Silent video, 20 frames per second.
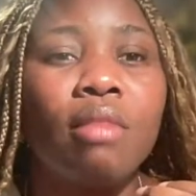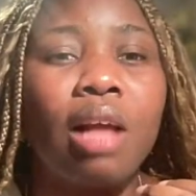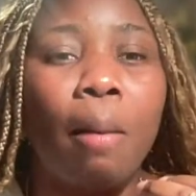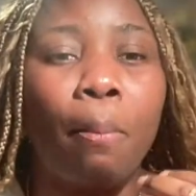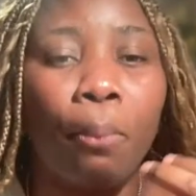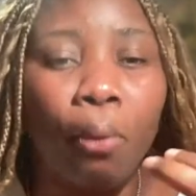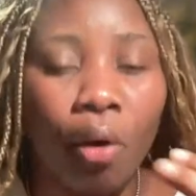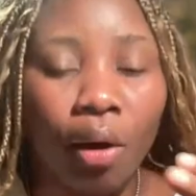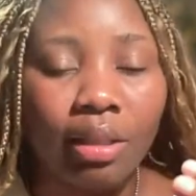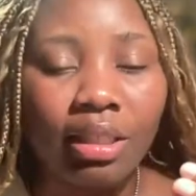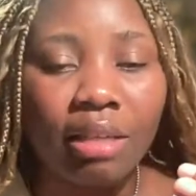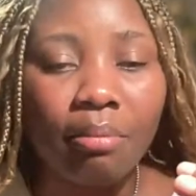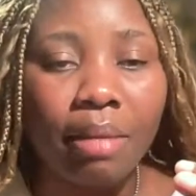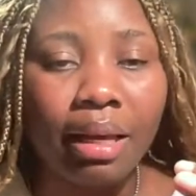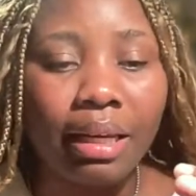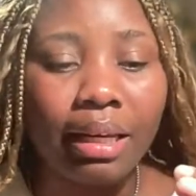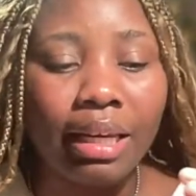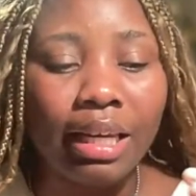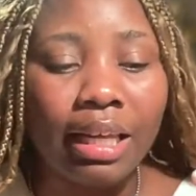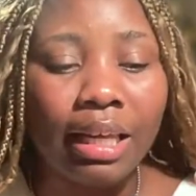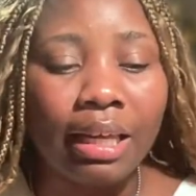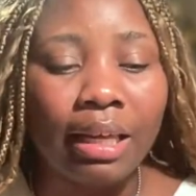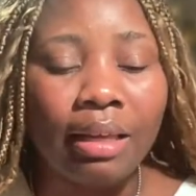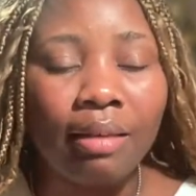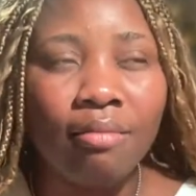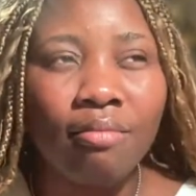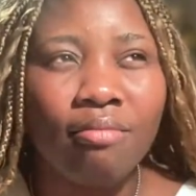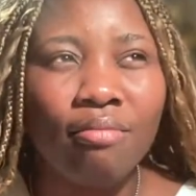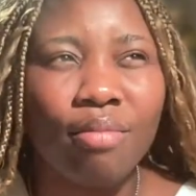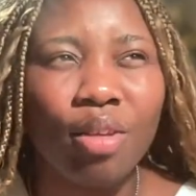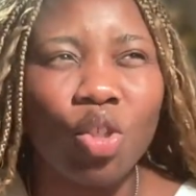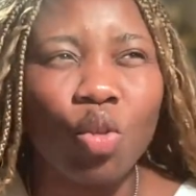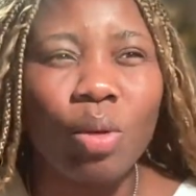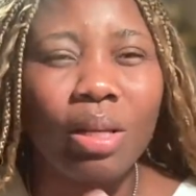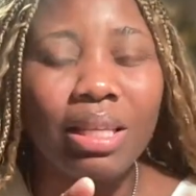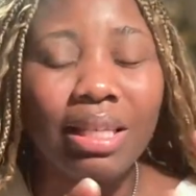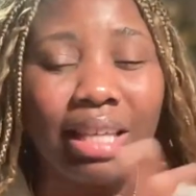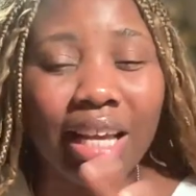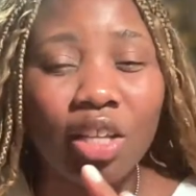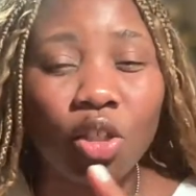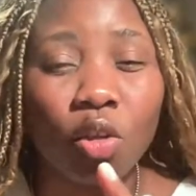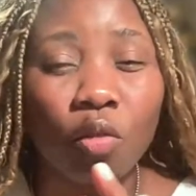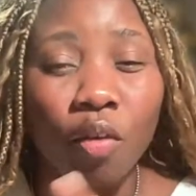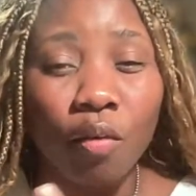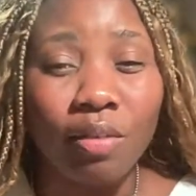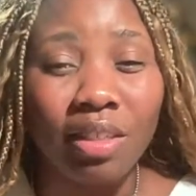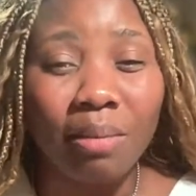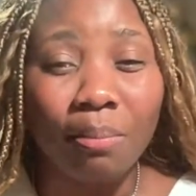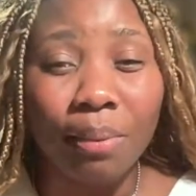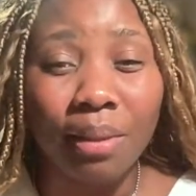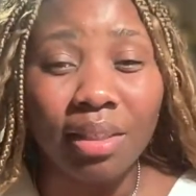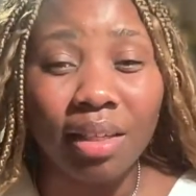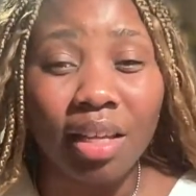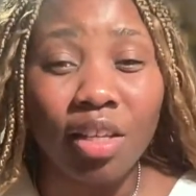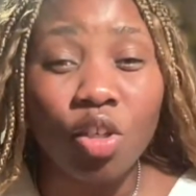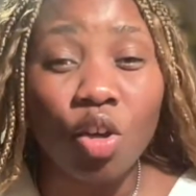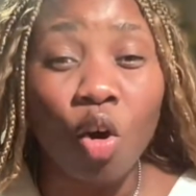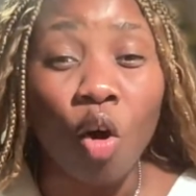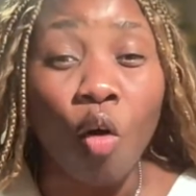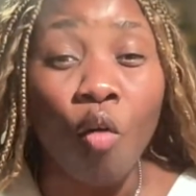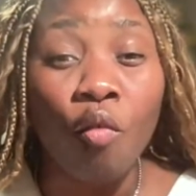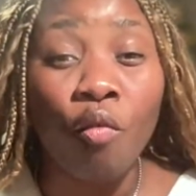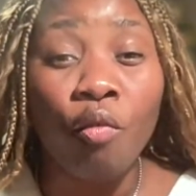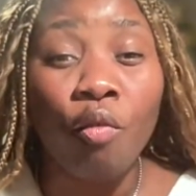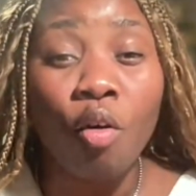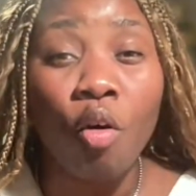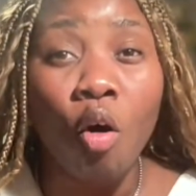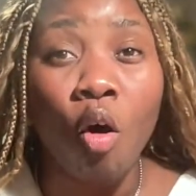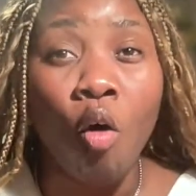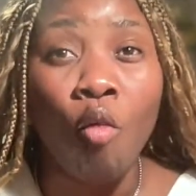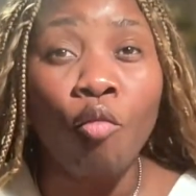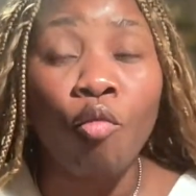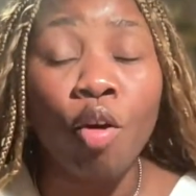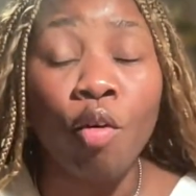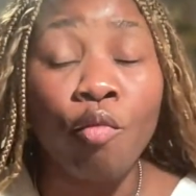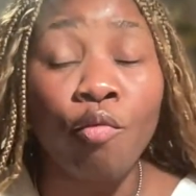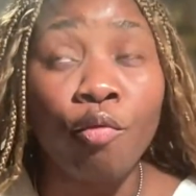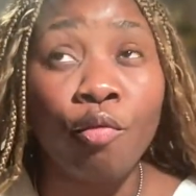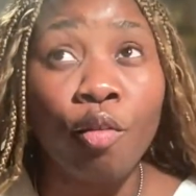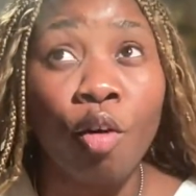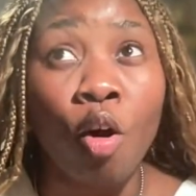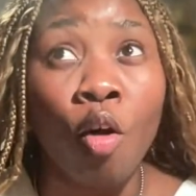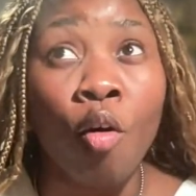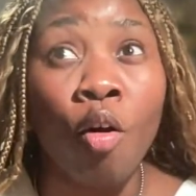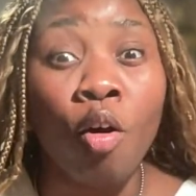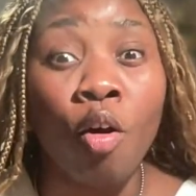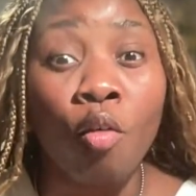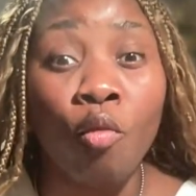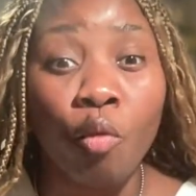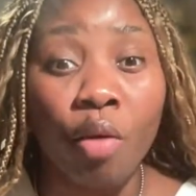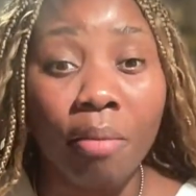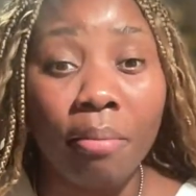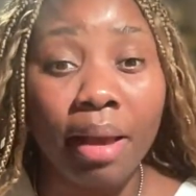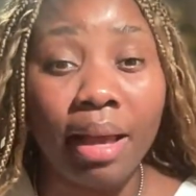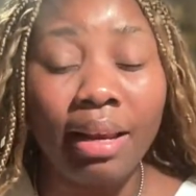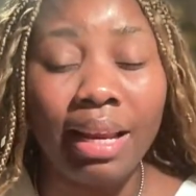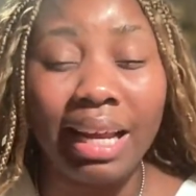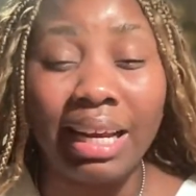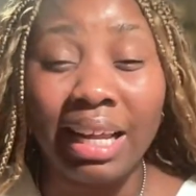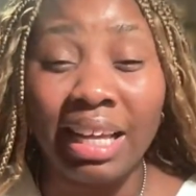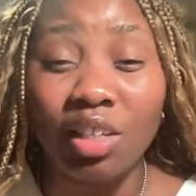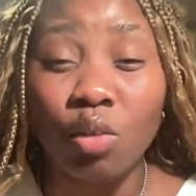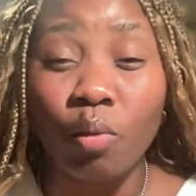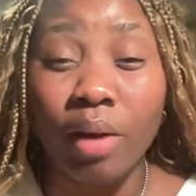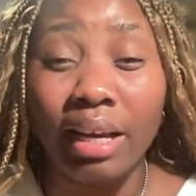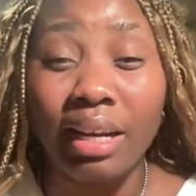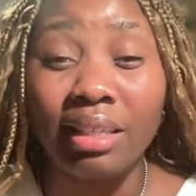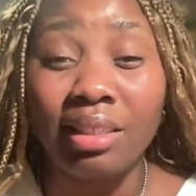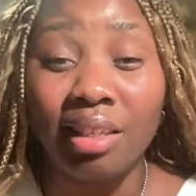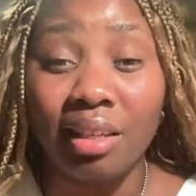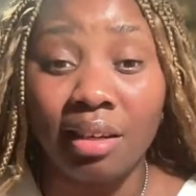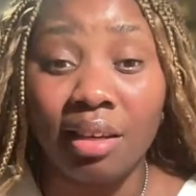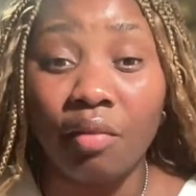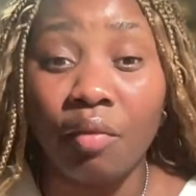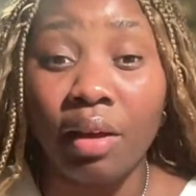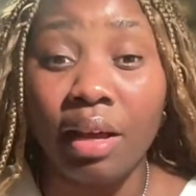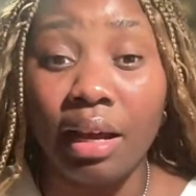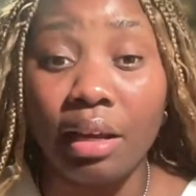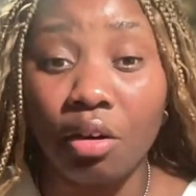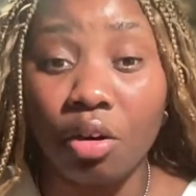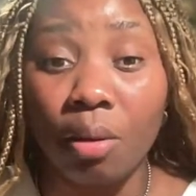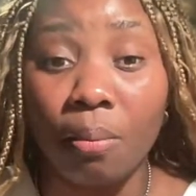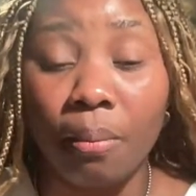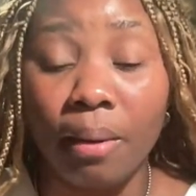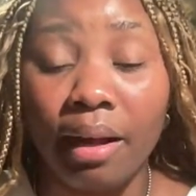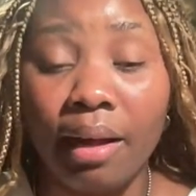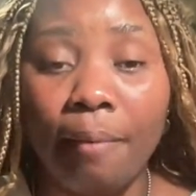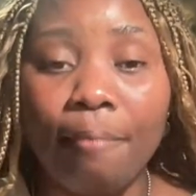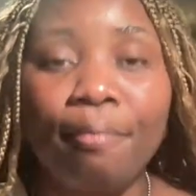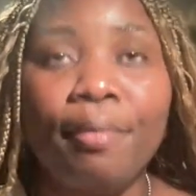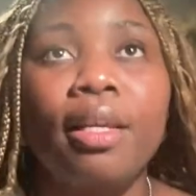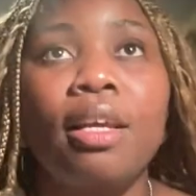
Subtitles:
approximately between 10 to 15% of women, and that's quite a significant number.